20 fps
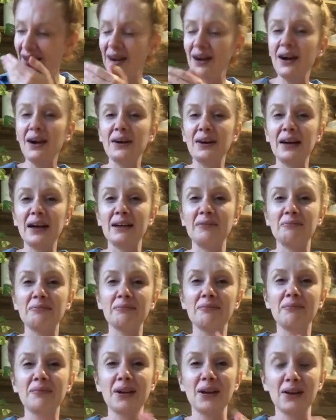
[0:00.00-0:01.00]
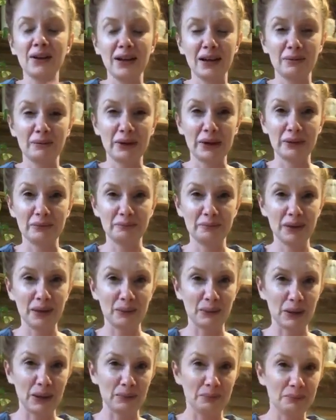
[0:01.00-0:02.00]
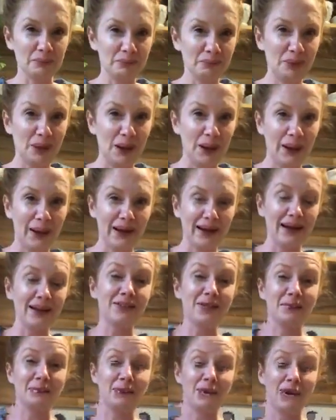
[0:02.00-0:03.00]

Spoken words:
Okay, I'm good. See, I'm